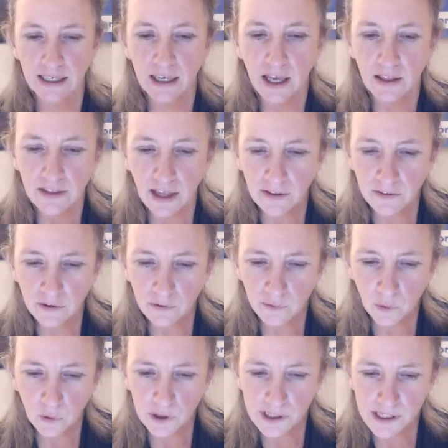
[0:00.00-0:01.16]
Yeah. Now, the
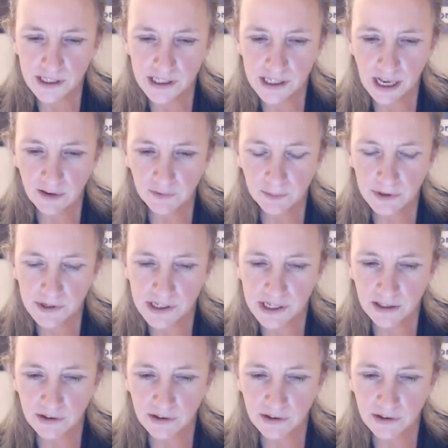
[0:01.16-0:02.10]
47%